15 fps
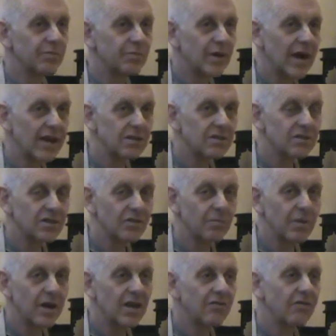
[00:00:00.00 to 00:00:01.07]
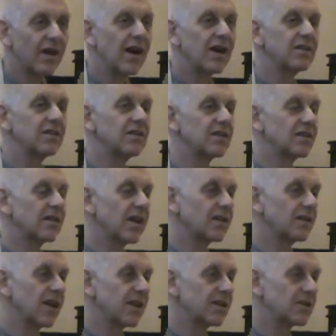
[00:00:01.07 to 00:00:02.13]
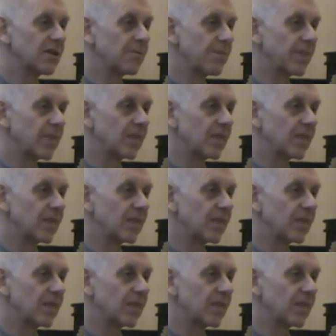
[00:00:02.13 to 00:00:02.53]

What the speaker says: practice of Mayavadi and like that, and